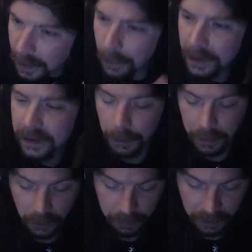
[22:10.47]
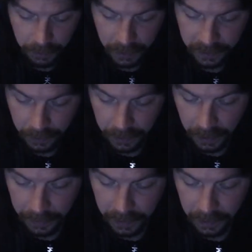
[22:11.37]
What's up, Guru Breed? What's going
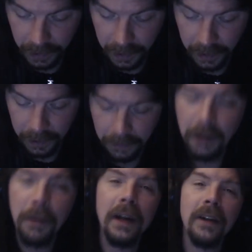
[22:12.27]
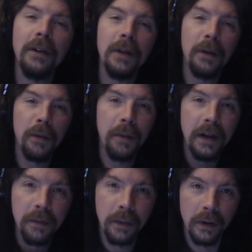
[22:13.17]
on, man? What are we gonna do with no more
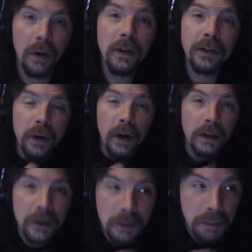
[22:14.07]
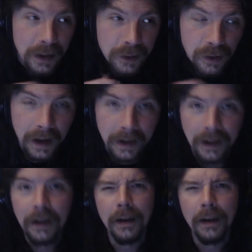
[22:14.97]
baseball? Also, Carlos Beltran.